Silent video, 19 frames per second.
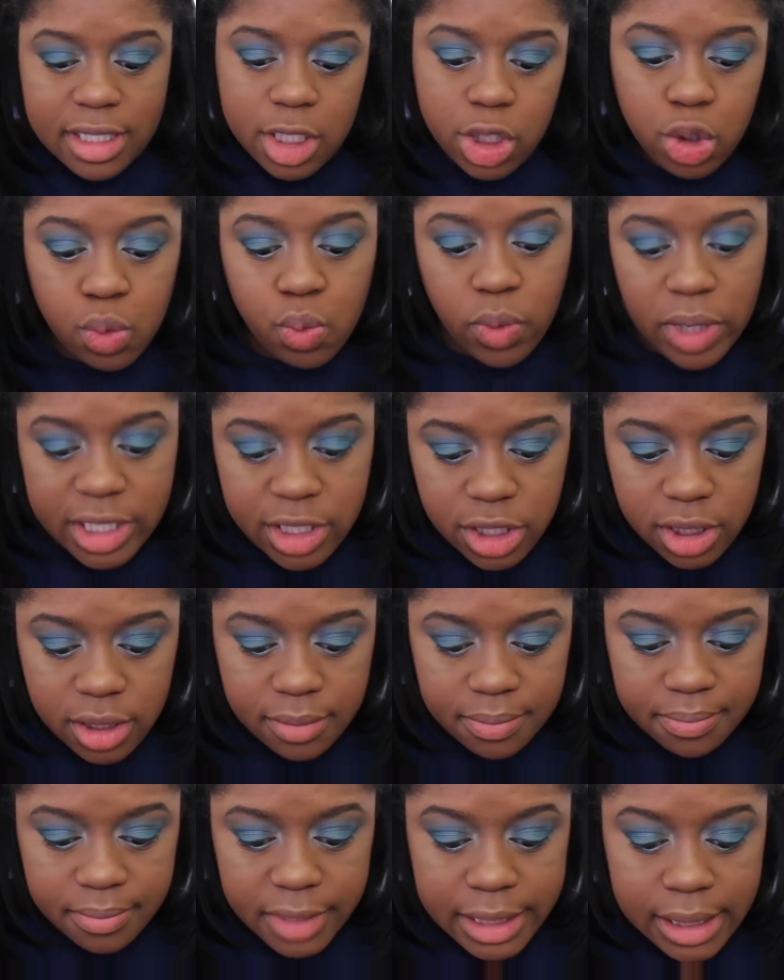situation,
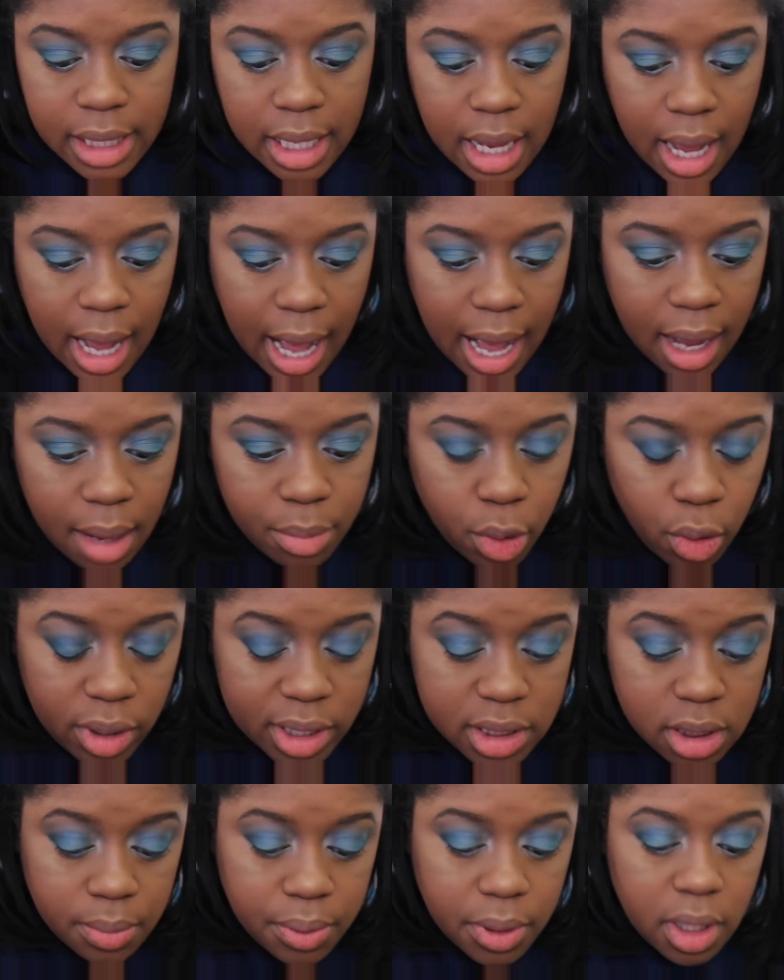I'm going
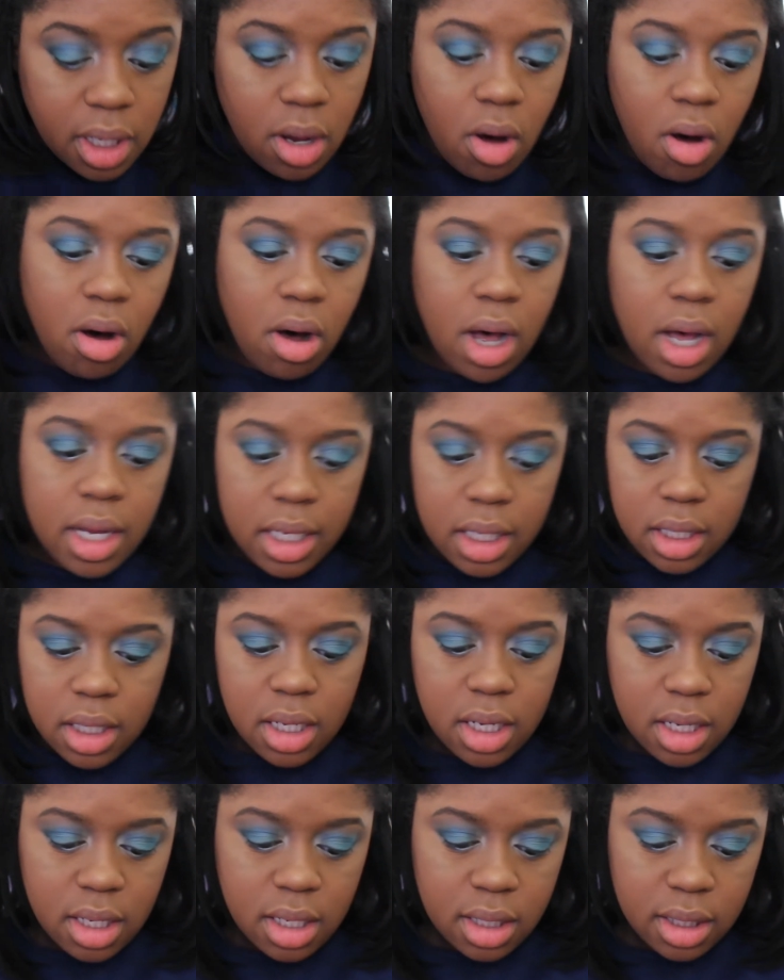to put on
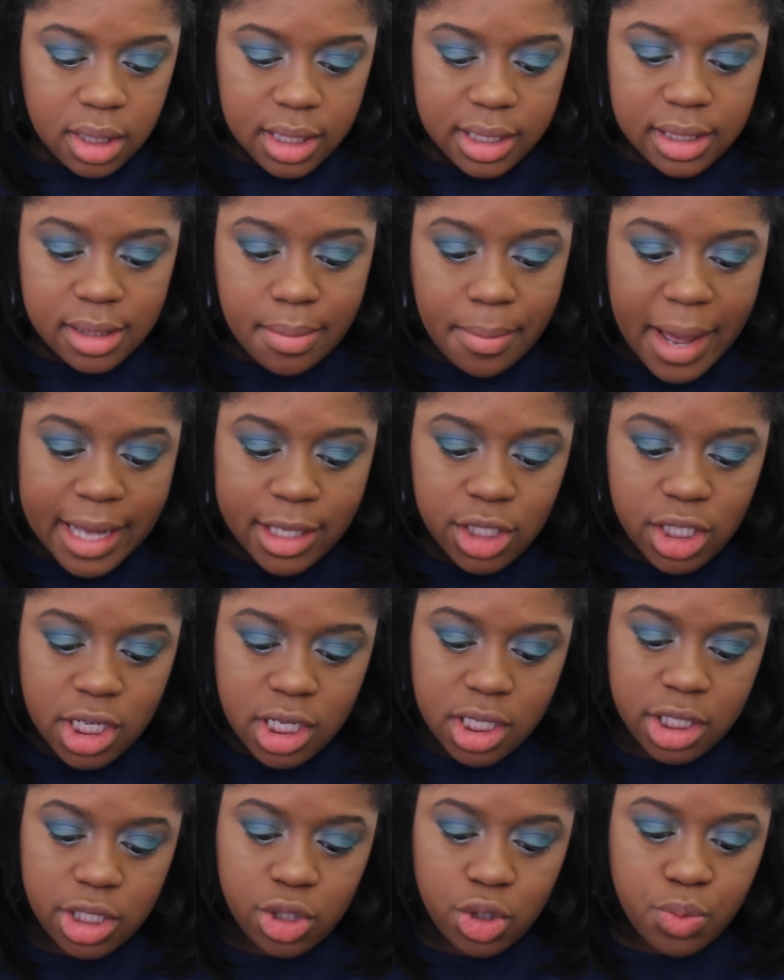this
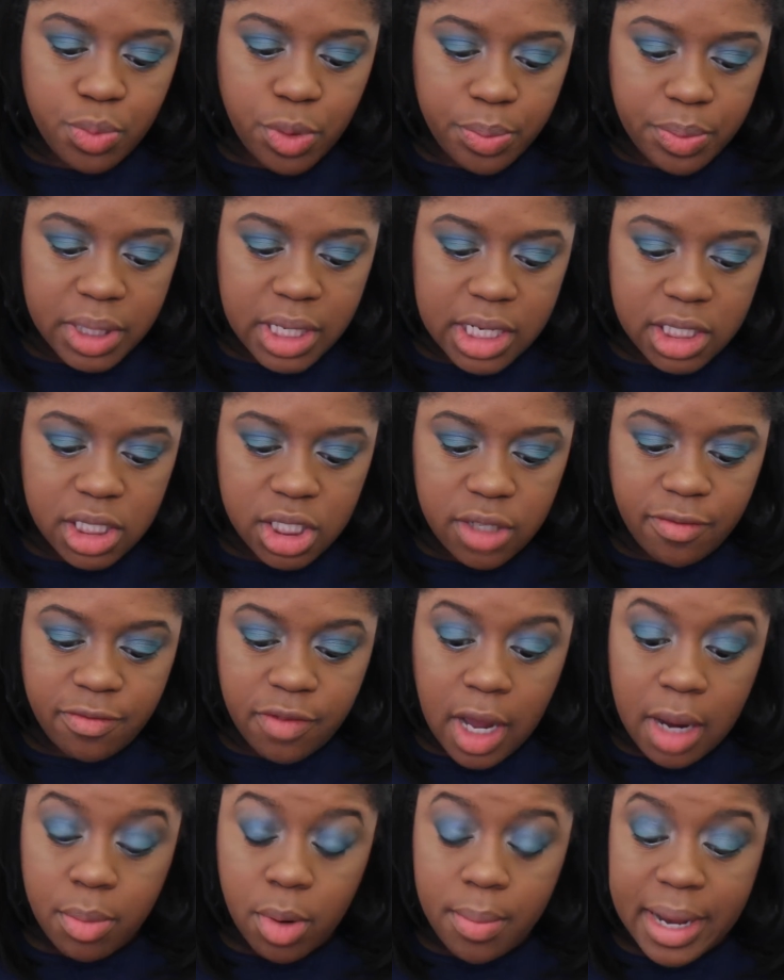Magic Super Plush
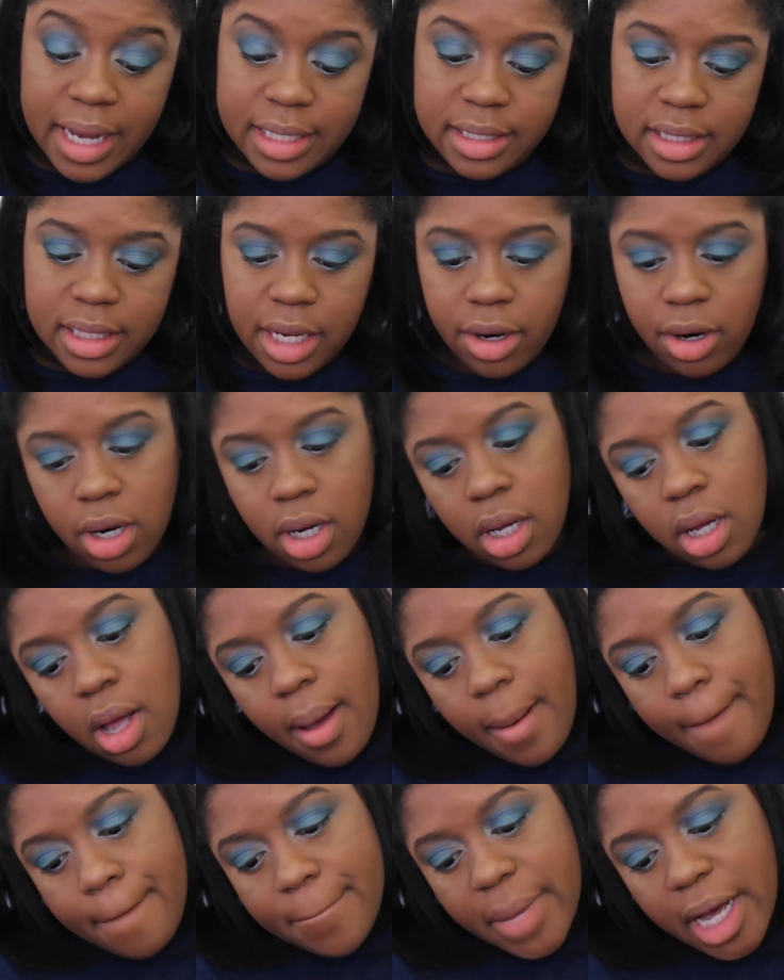Fiber Mascara
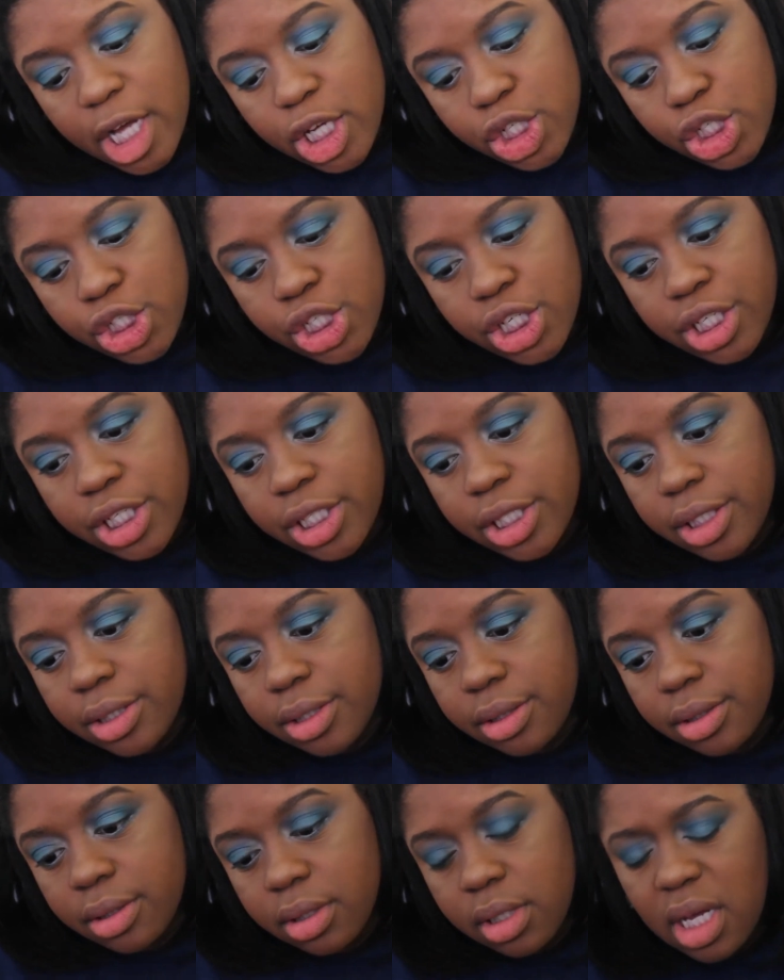by Sugar.
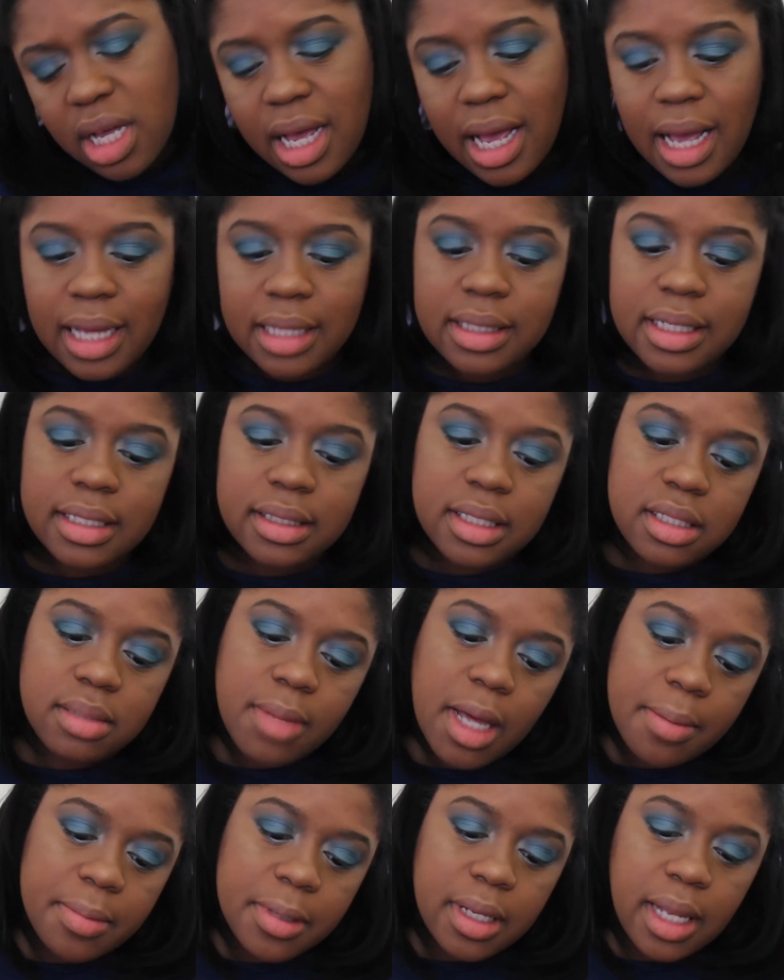I think this
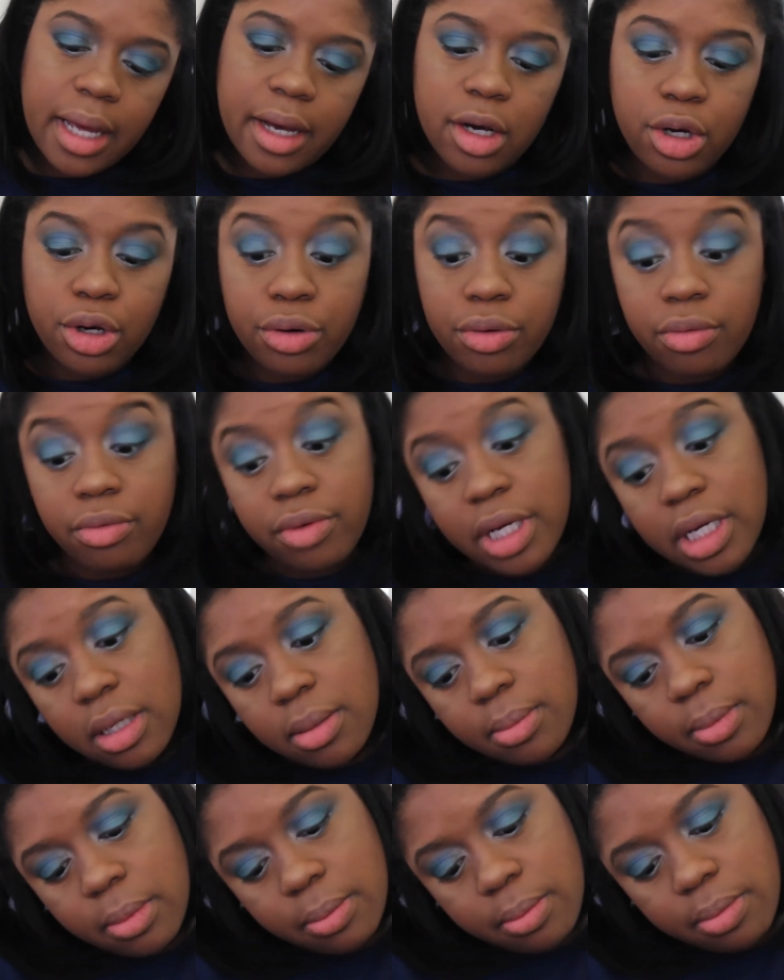might be like a
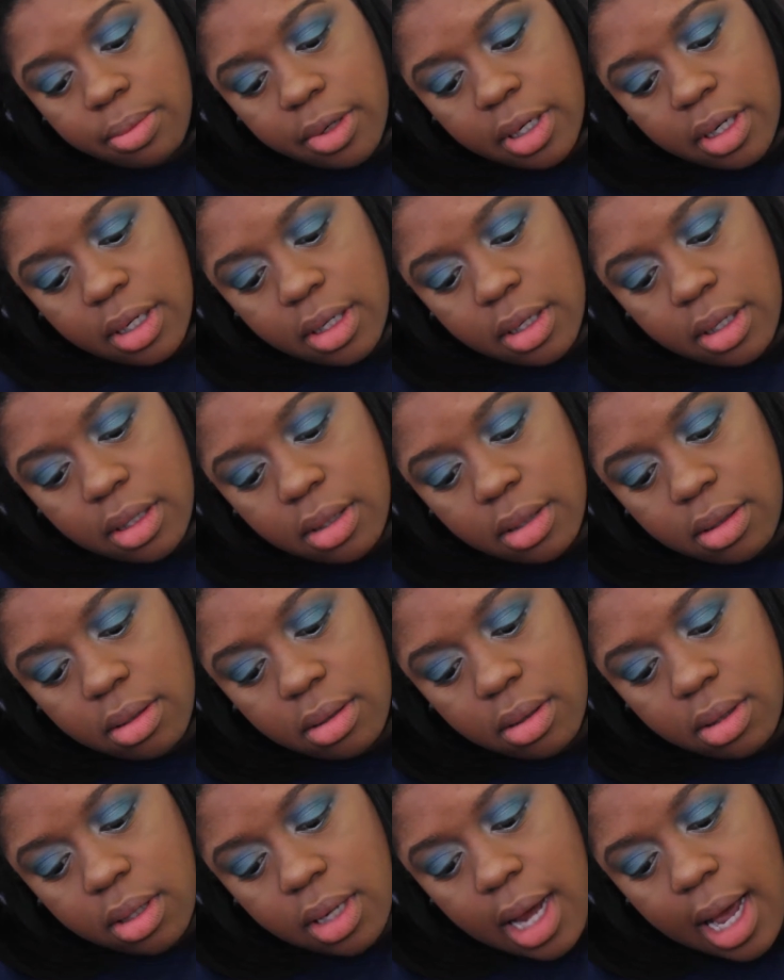Korean brand.
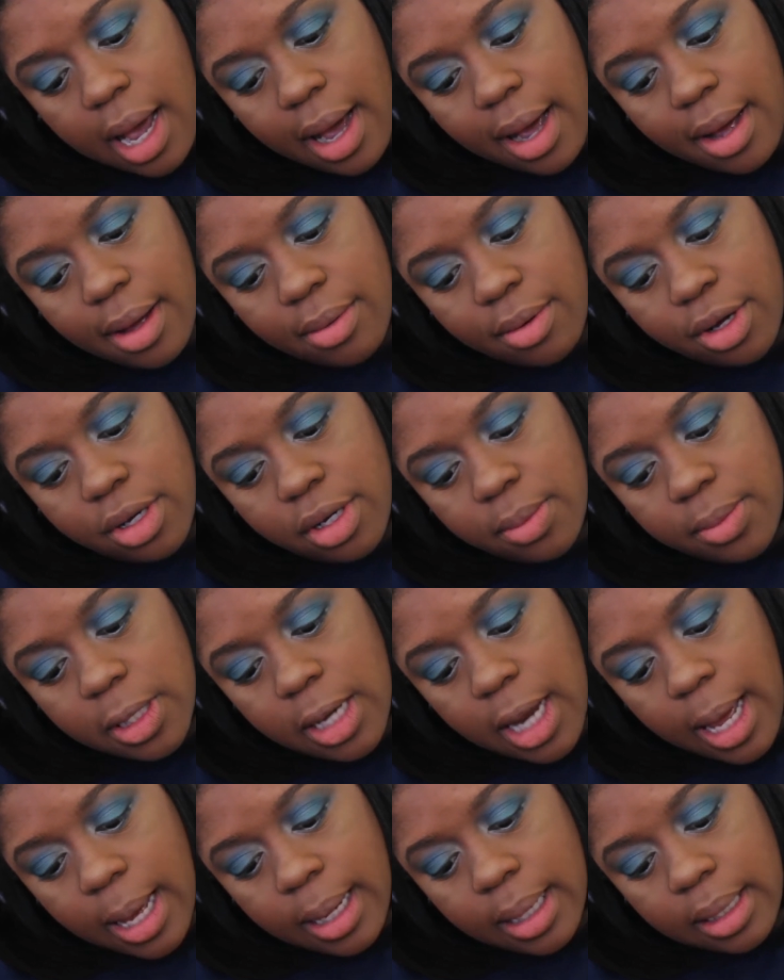I could be
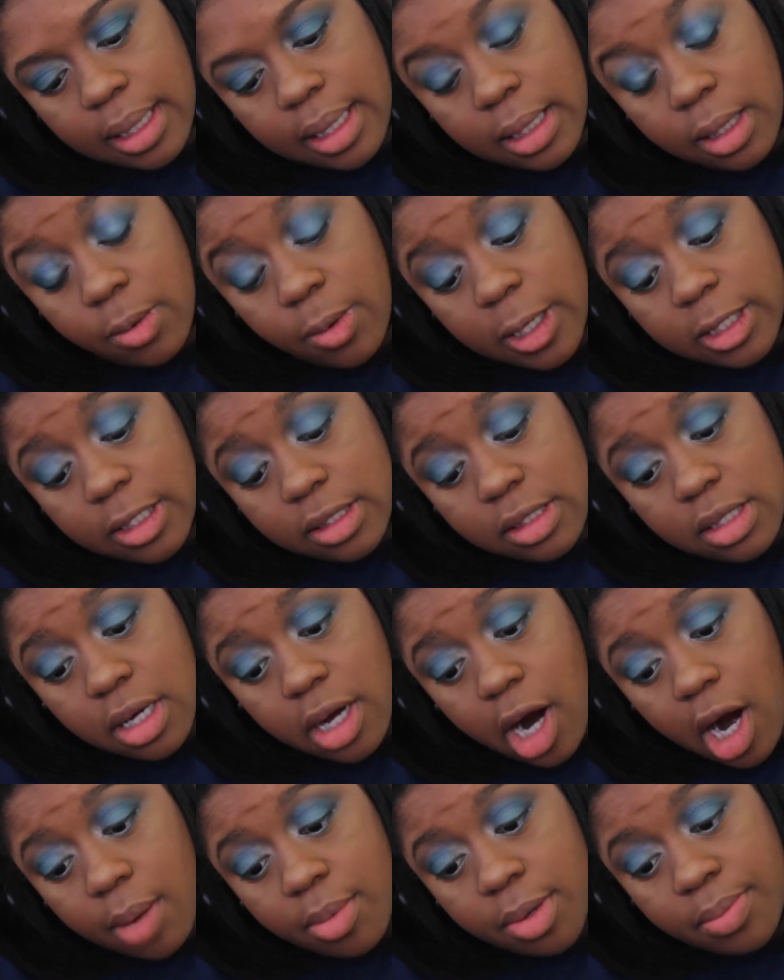lying. Anyway, this is in
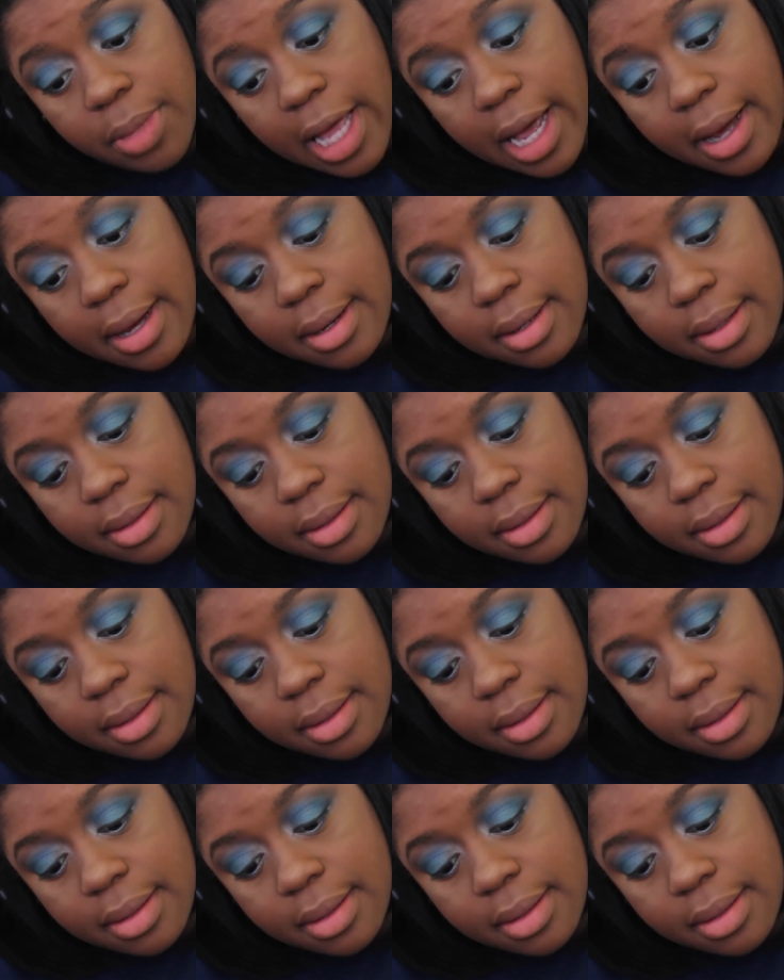Carbon Black.